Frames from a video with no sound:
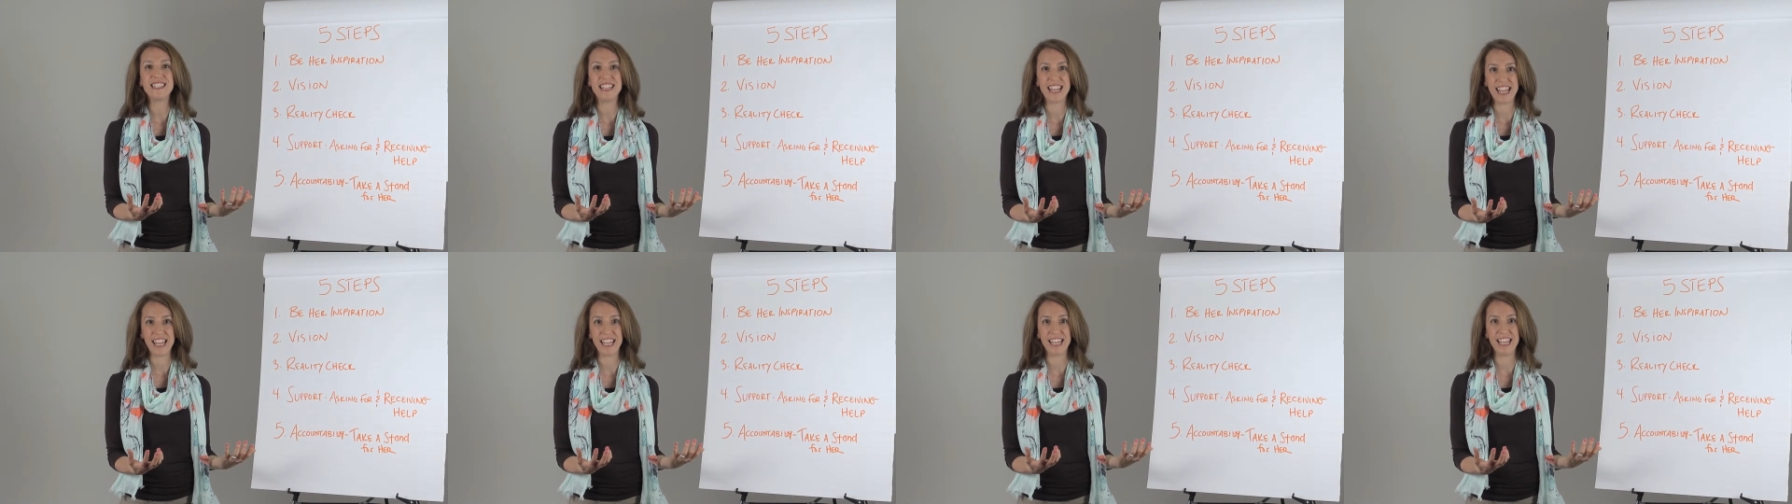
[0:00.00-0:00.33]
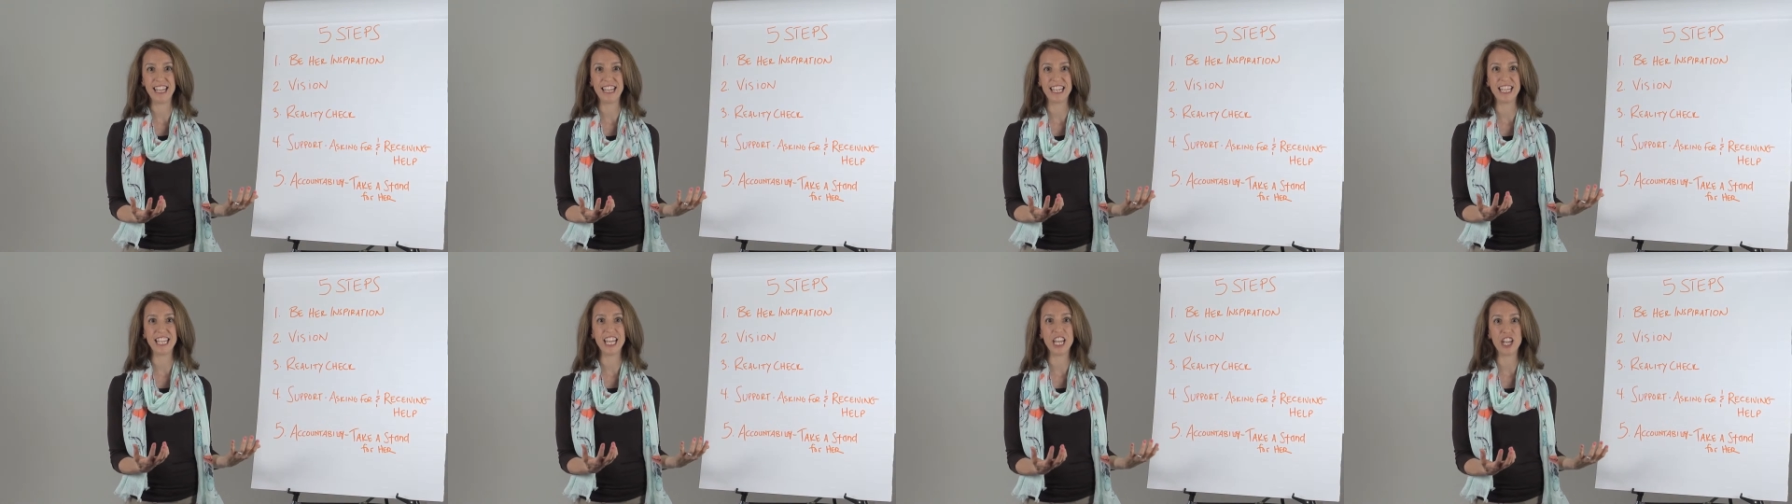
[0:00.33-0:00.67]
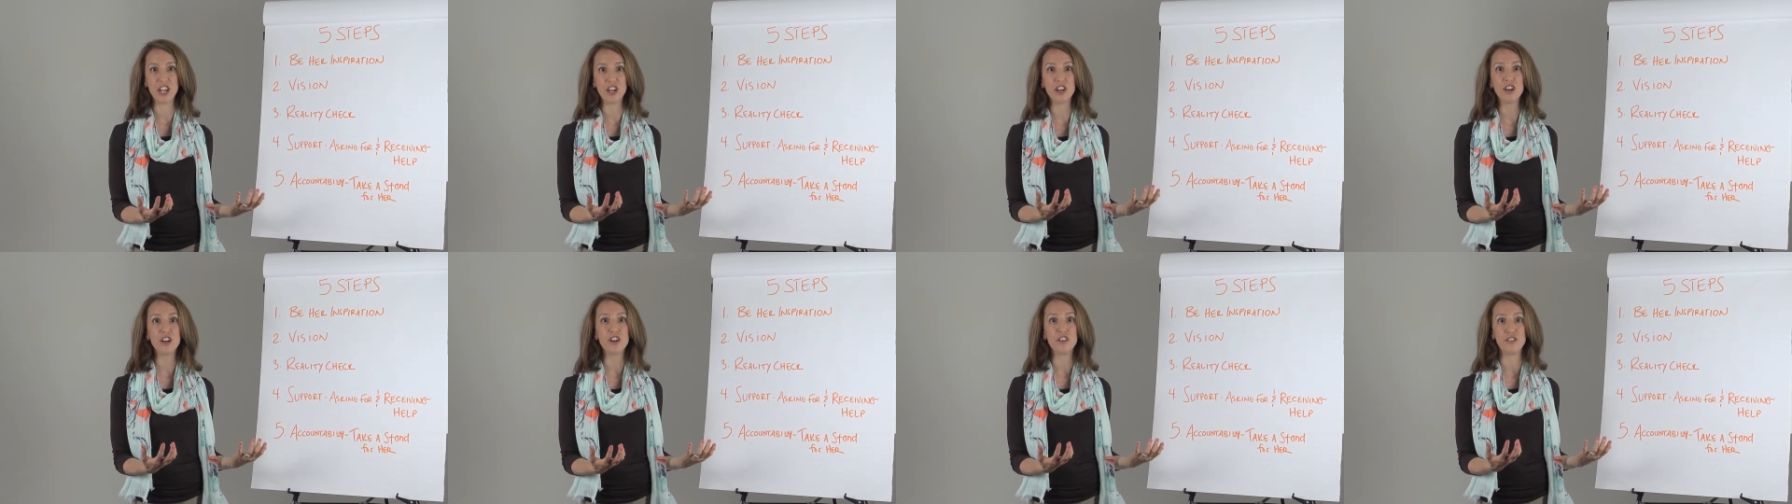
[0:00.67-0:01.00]
taking
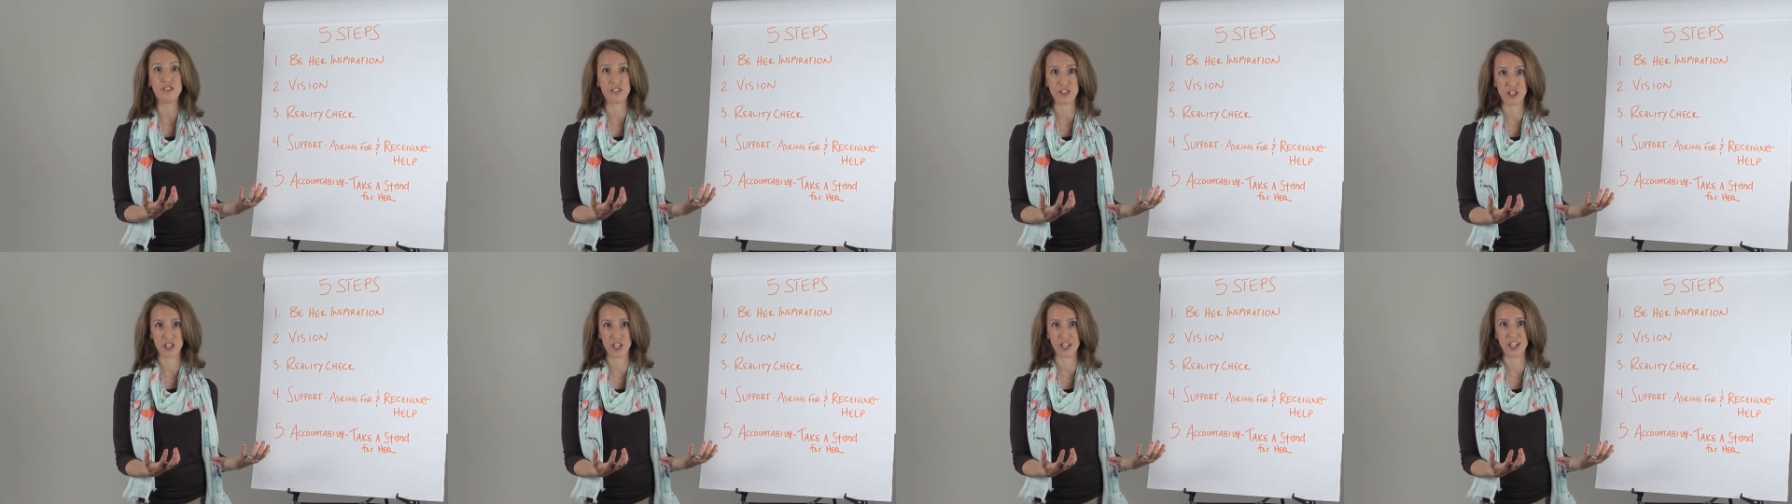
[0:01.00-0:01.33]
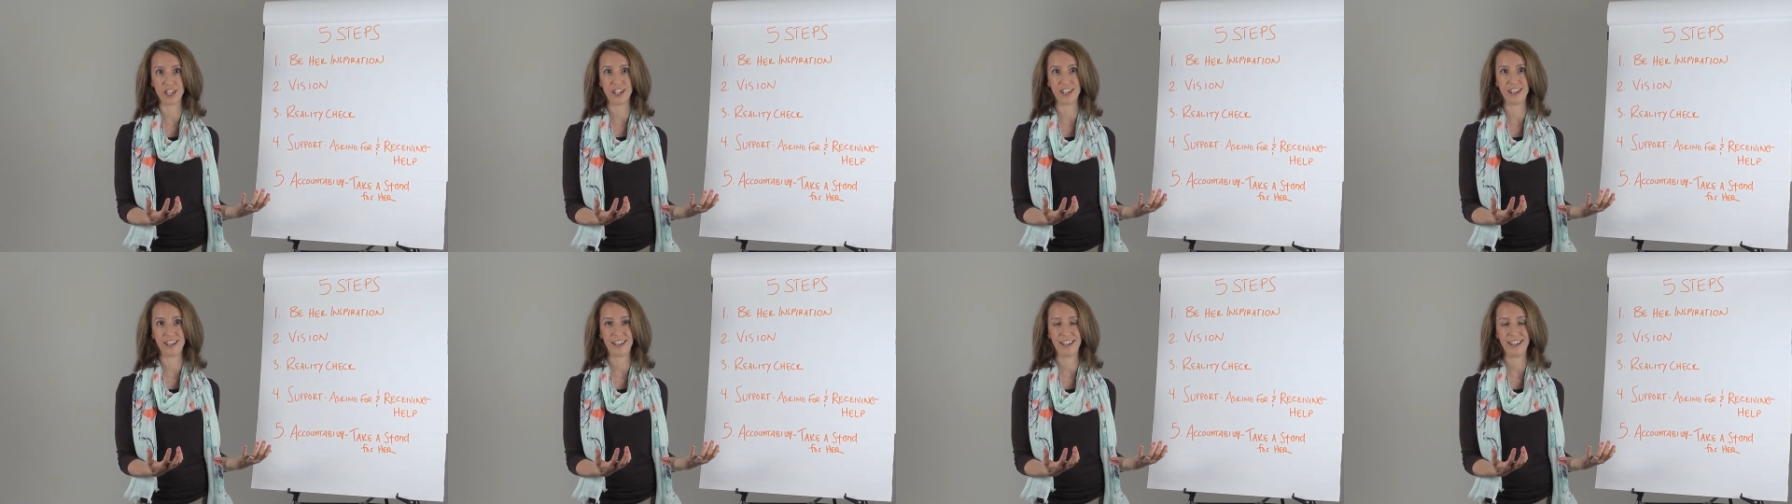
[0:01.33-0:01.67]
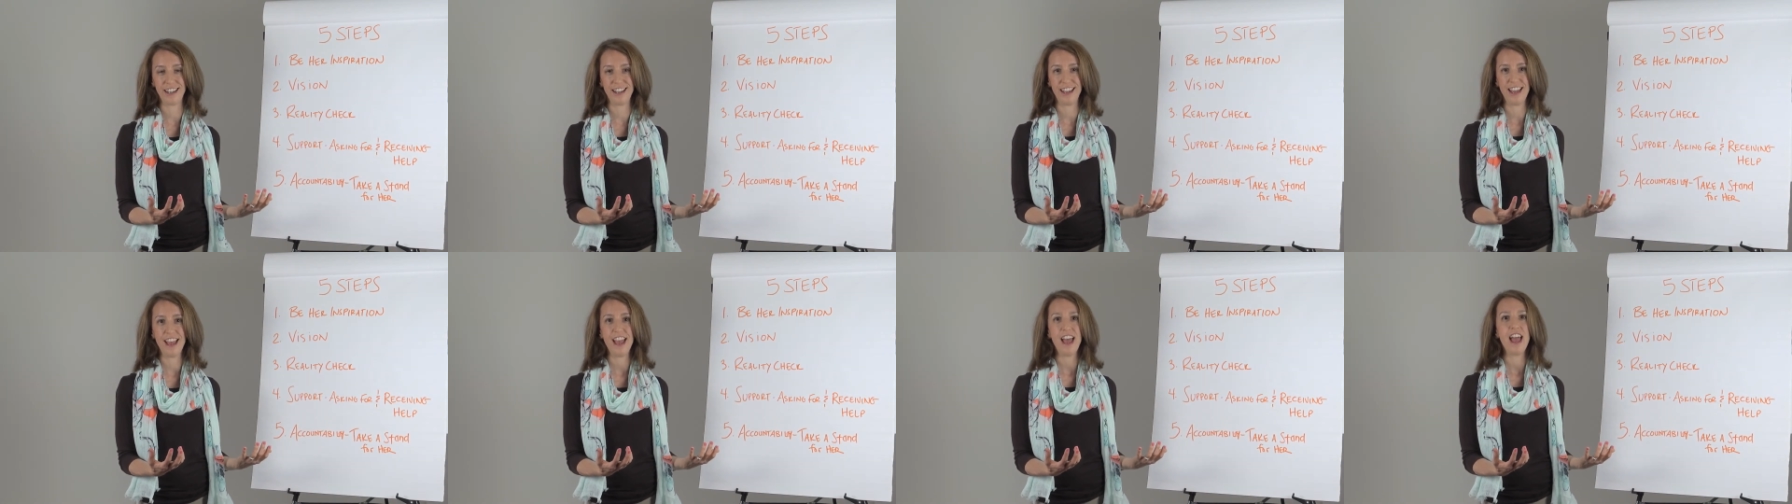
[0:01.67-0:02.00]
care of her
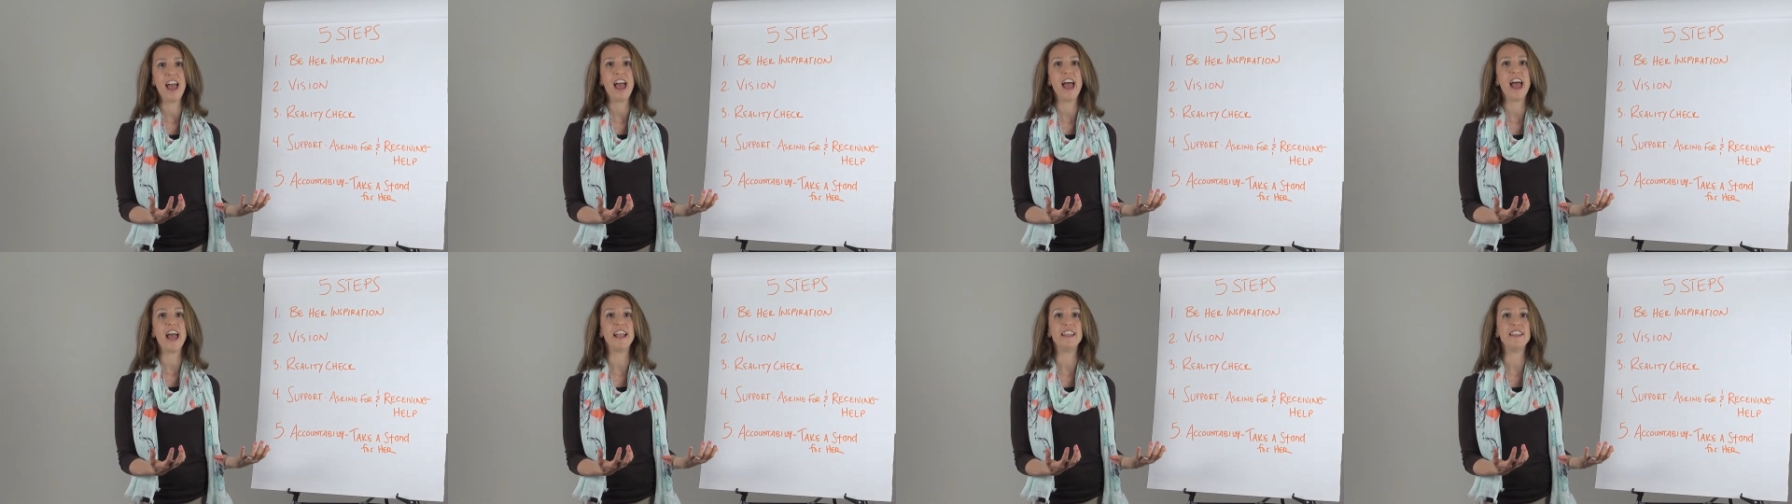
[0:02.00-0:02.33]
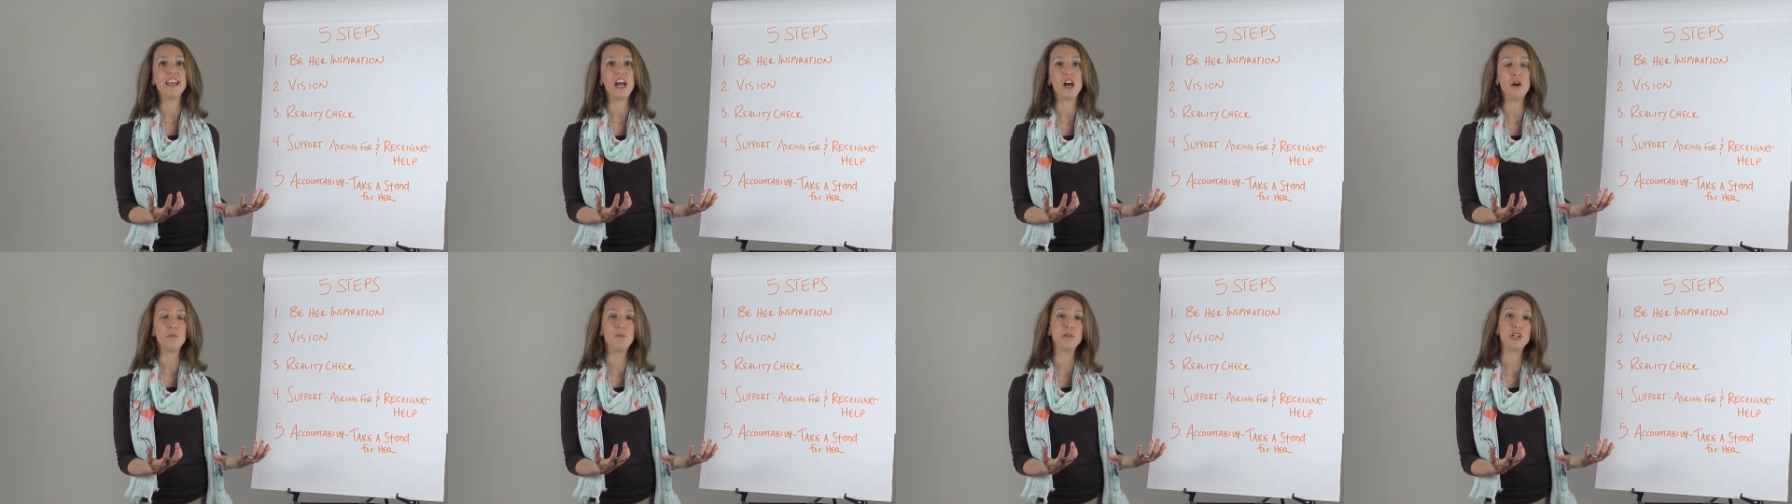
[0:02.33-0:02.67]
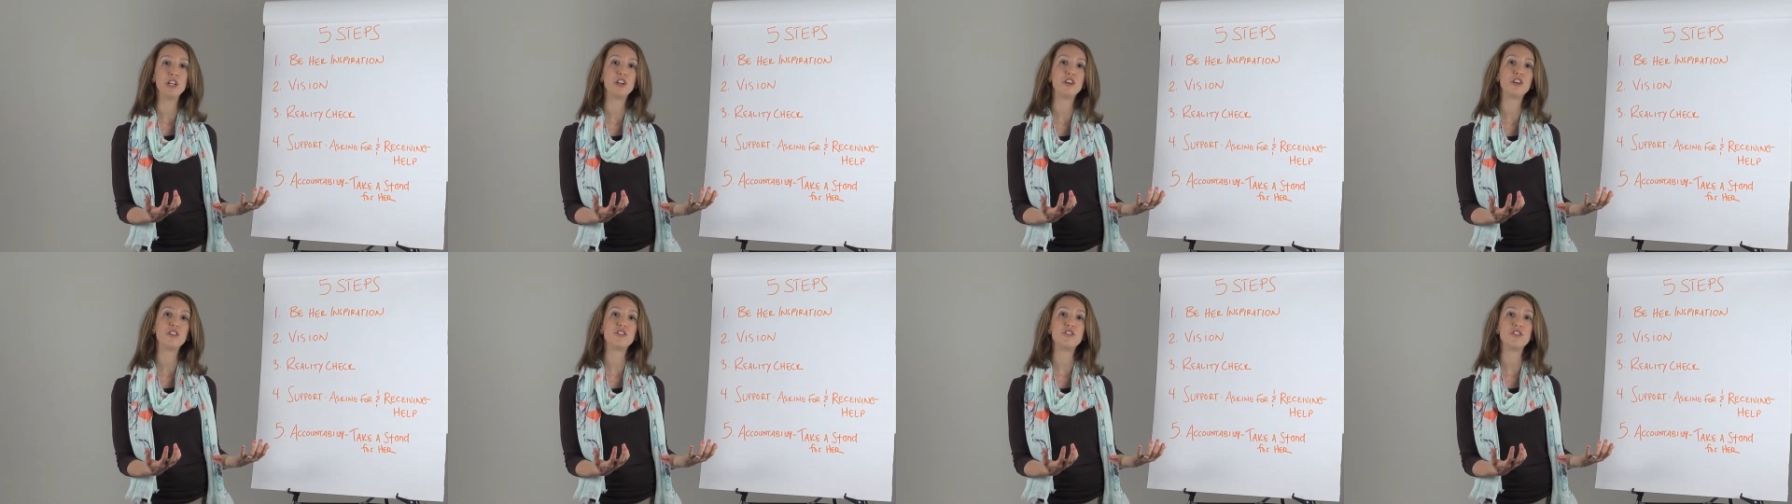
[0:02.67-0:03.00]
and helping
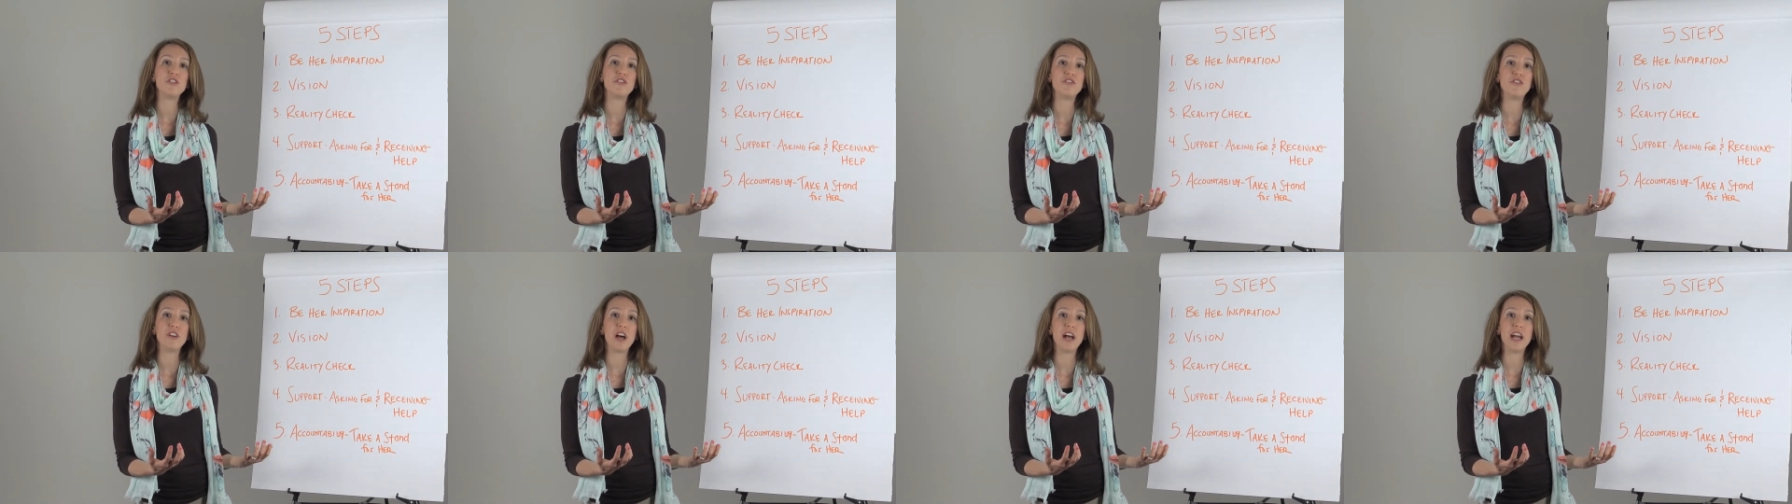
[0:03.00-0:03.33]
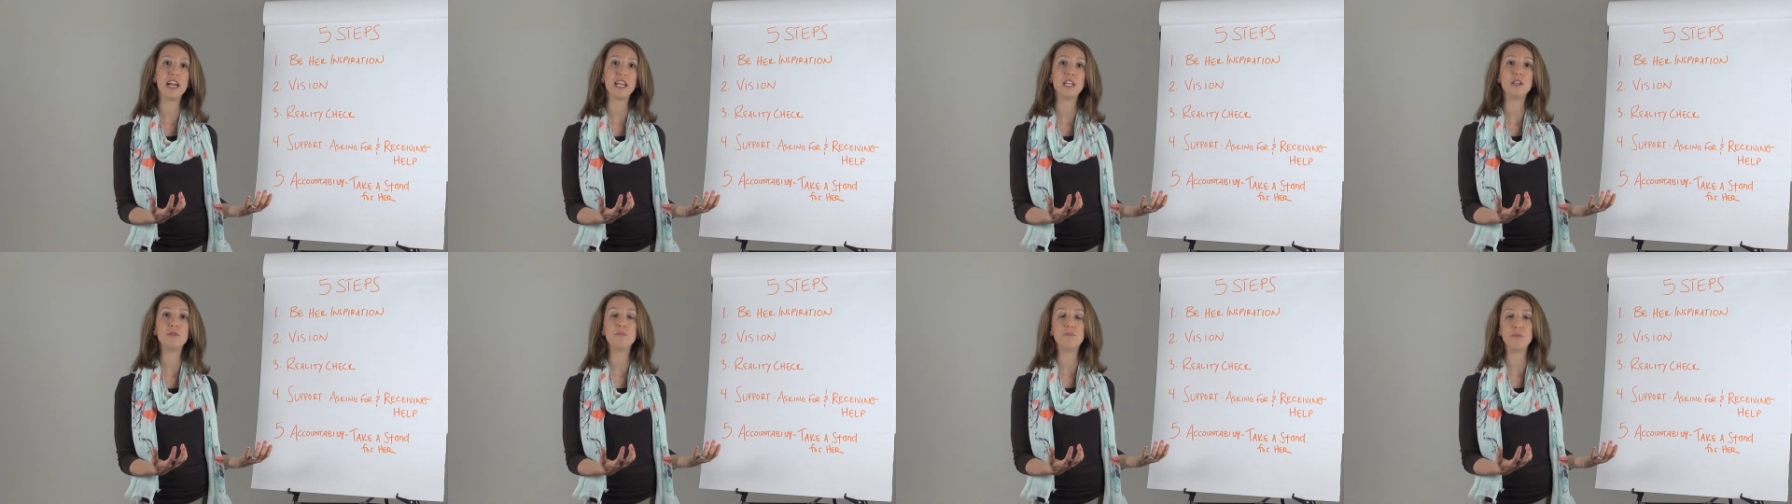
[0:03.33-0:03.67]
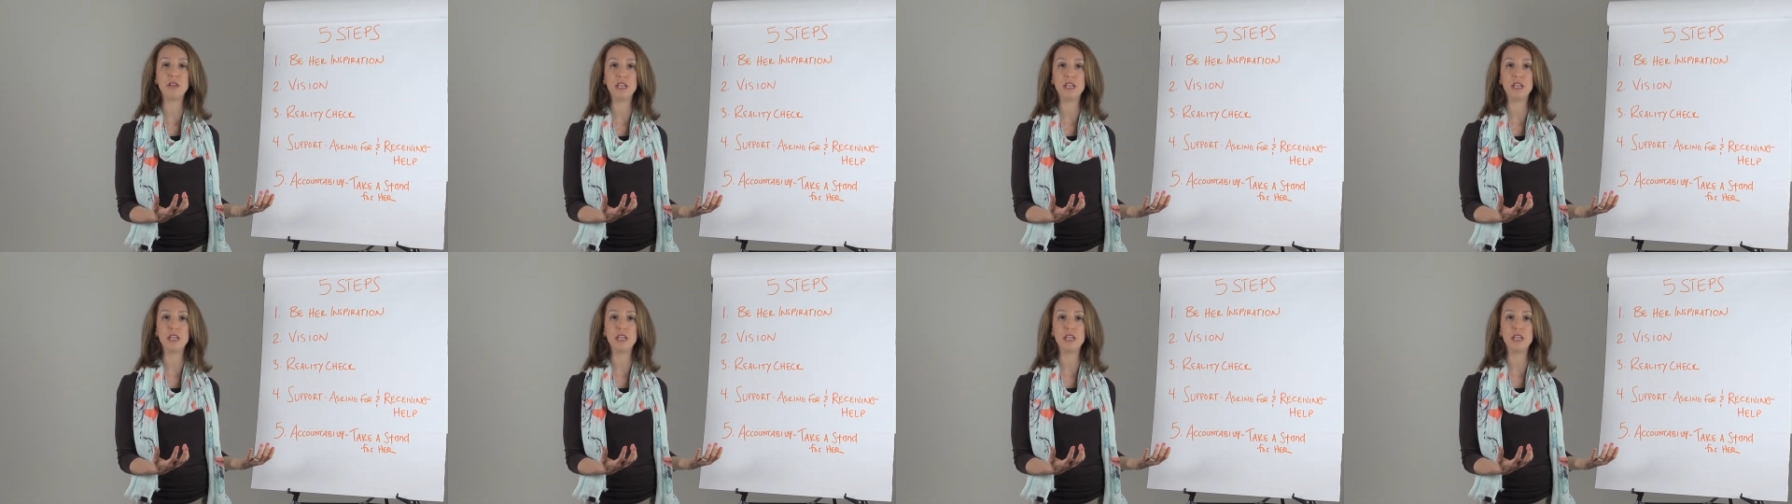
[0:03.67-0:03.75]
her to find